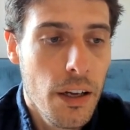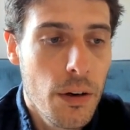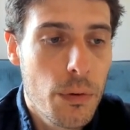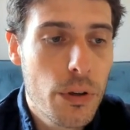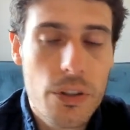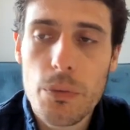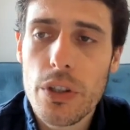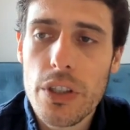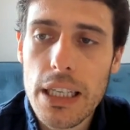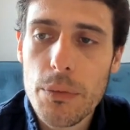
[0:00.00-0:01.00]
we're
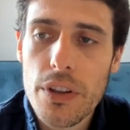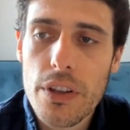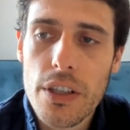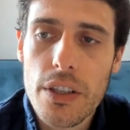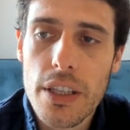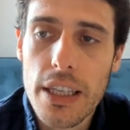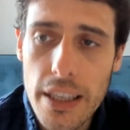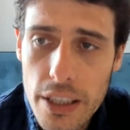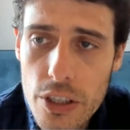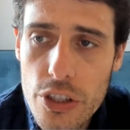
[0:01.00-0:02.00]
dealing with the
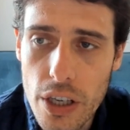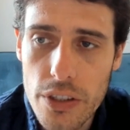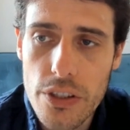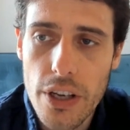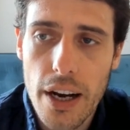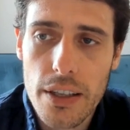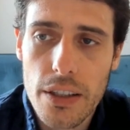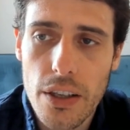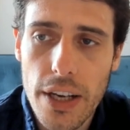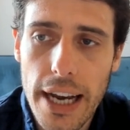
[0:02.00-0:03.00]
inconjuncts here,
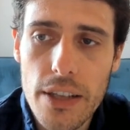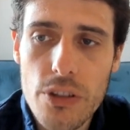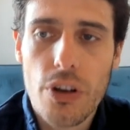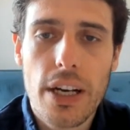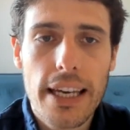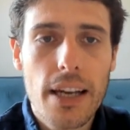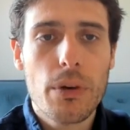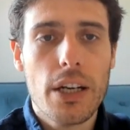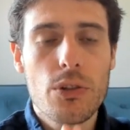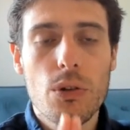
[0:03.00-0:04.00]
okay? And so again,
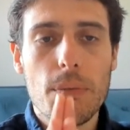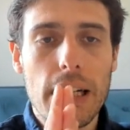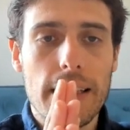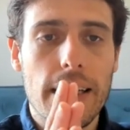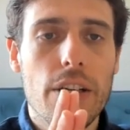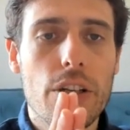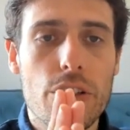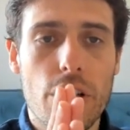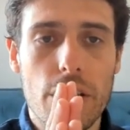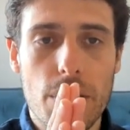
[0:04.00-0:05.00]
when I talk about the
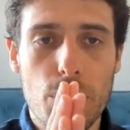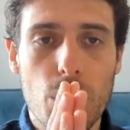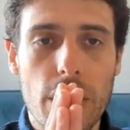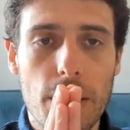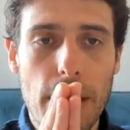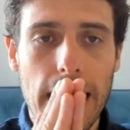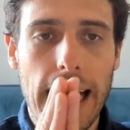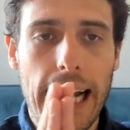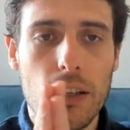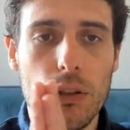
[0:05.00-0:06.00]
inconjuncts, I'm talking about an
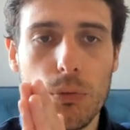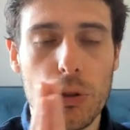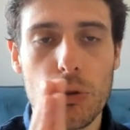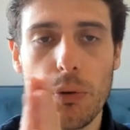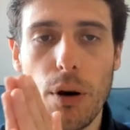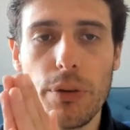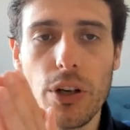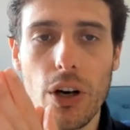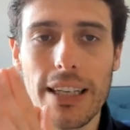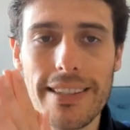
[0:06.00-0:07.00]
angle in which we're probably
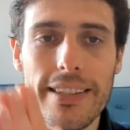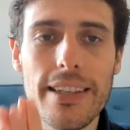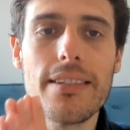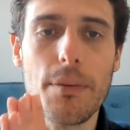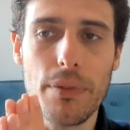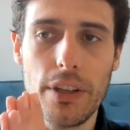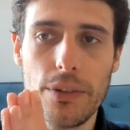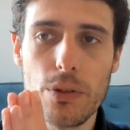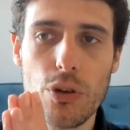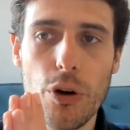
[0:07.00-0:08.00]
not going to see something.
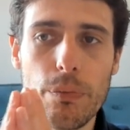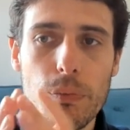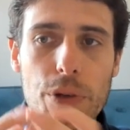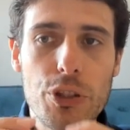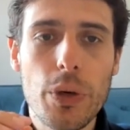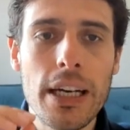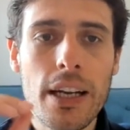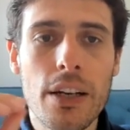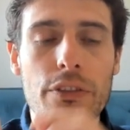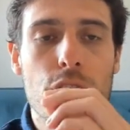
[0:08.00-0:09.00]
So between
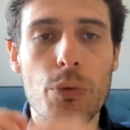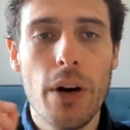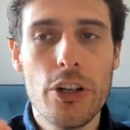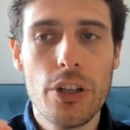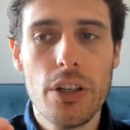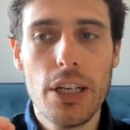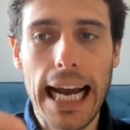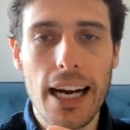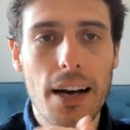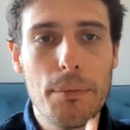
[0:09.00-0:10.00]
individuation
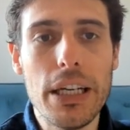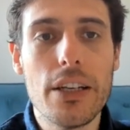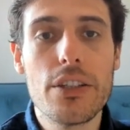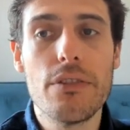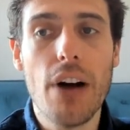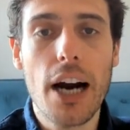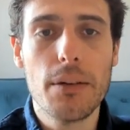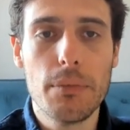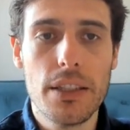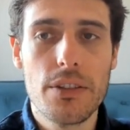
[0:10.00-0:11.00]
and our immediate
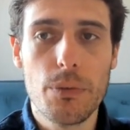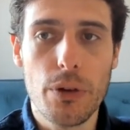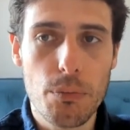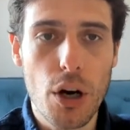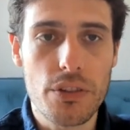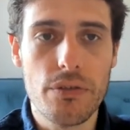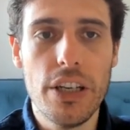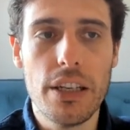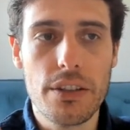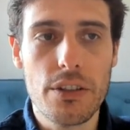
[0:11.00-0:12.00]
environment with Mars and
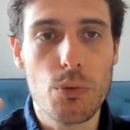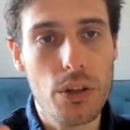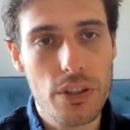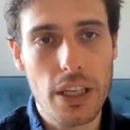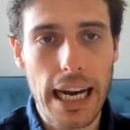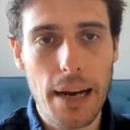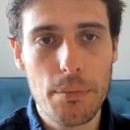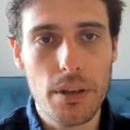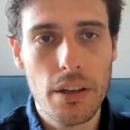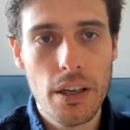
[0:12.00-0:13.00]
Venus is what's going to happen.